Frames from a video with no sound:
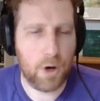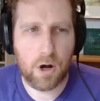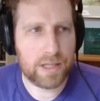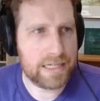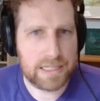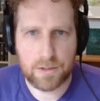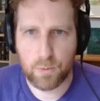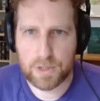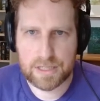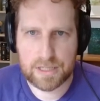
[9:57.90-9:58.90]
All I
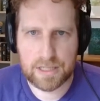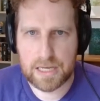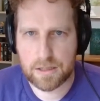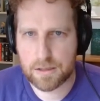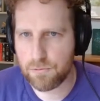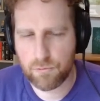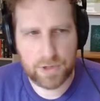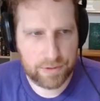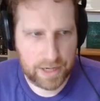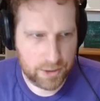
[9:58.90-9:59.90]
did was this
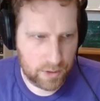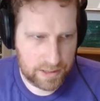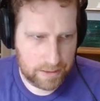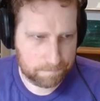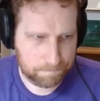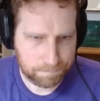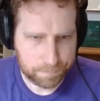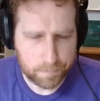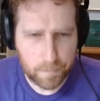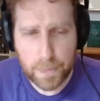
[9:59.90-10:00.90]
redirect URL.
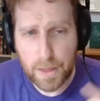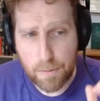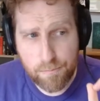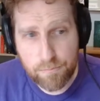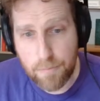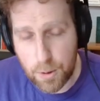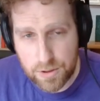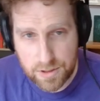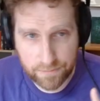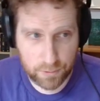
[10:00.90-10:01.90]

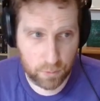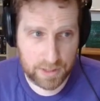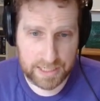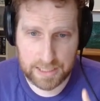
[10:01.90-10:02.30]
Most of the work